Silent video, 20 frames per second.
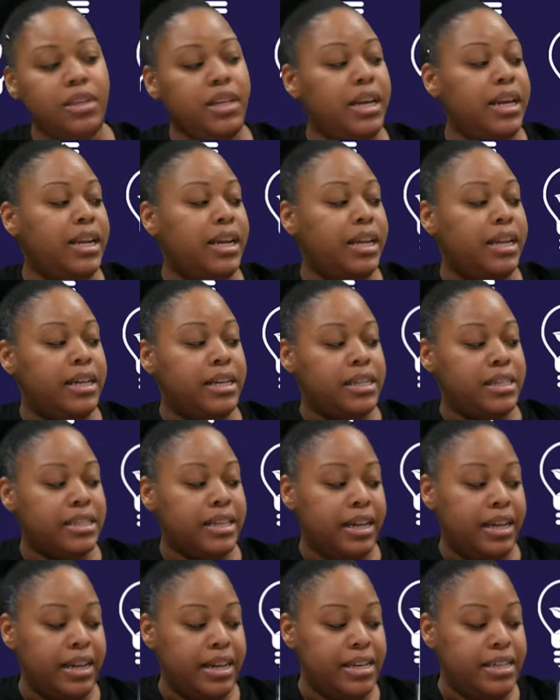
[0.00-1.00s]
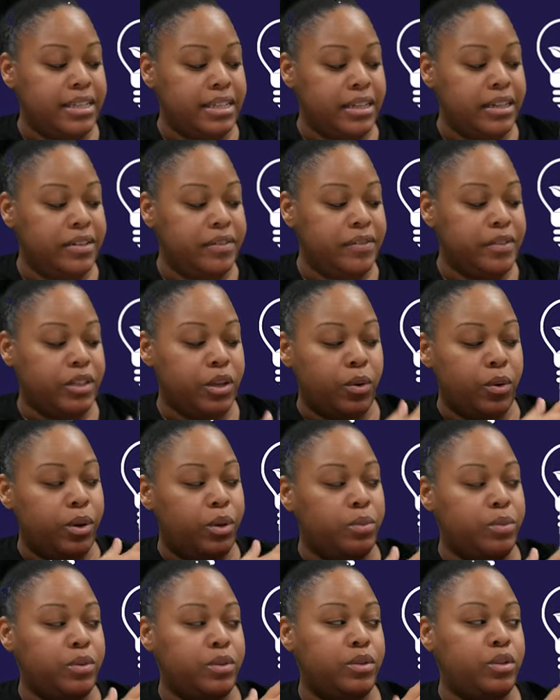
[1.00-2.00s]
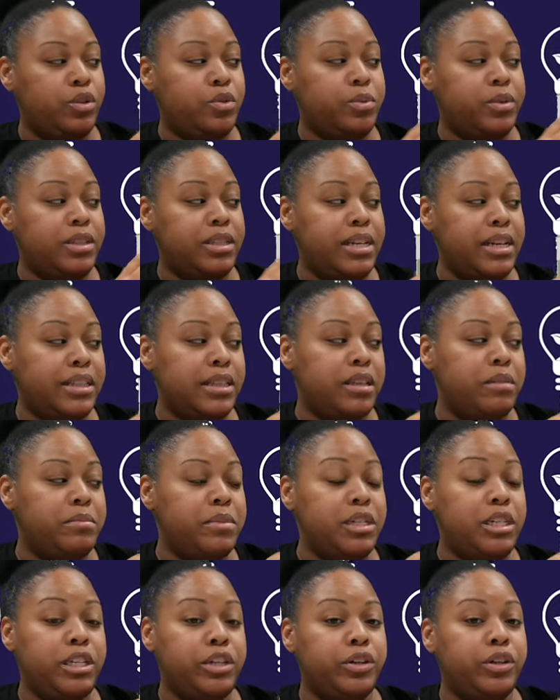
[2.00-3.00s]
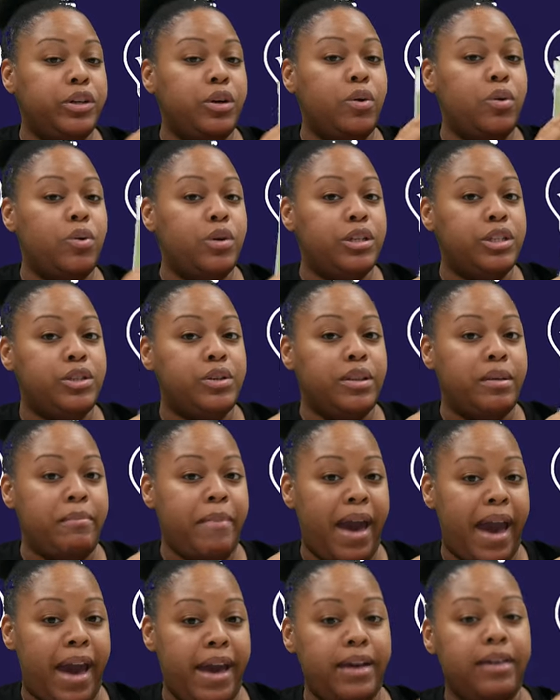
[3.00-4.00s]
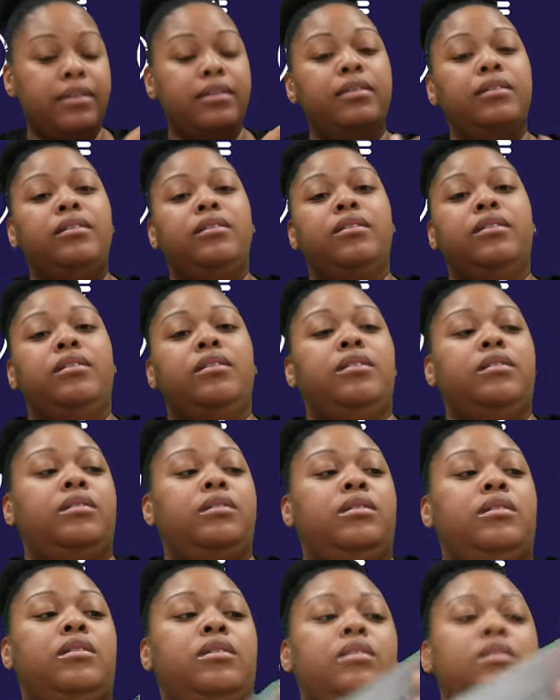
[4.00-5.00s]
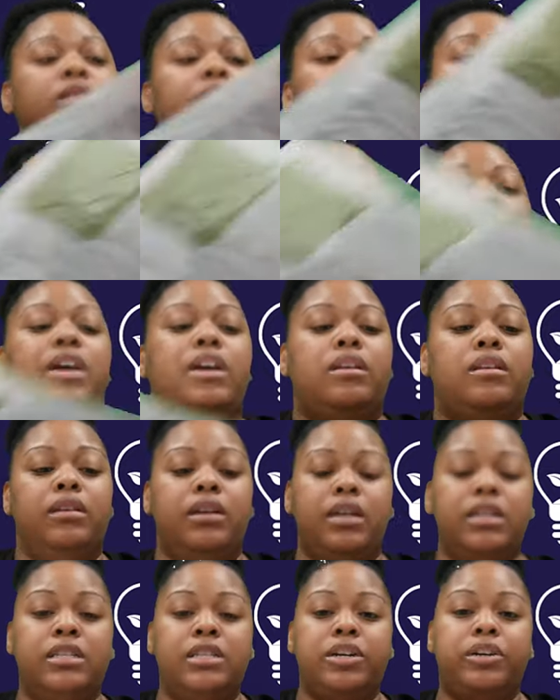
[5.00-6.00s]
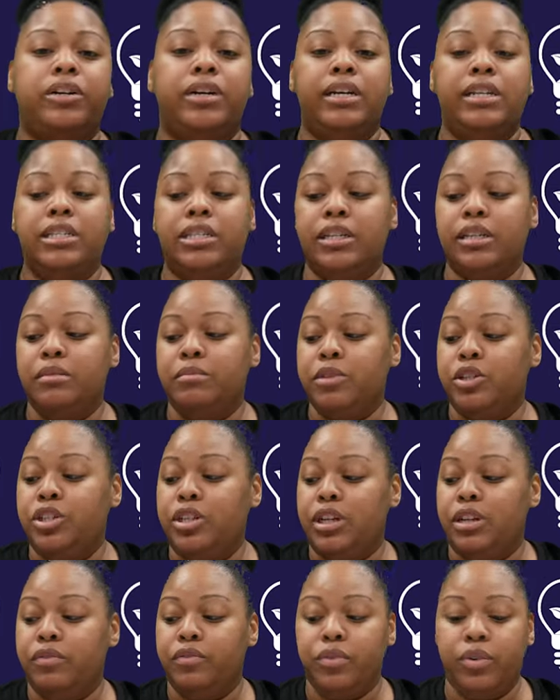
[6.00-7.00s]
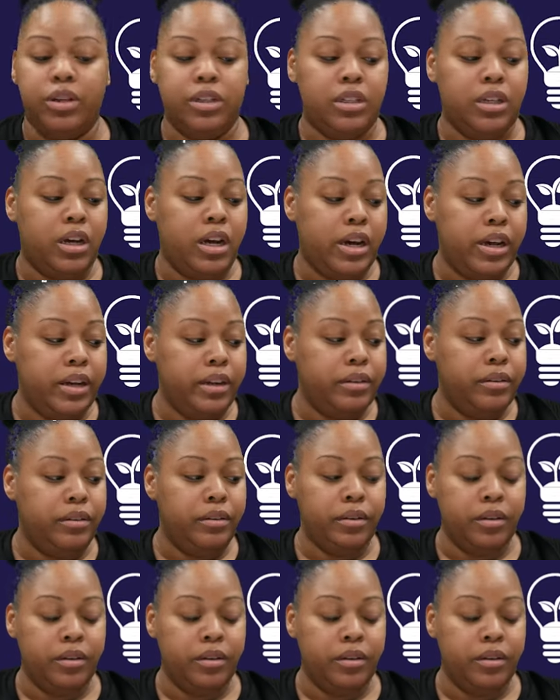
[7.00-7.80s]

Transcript: and it is adhesive so it will you will stick the material onto the mat and then insert it into the machine for it to cut.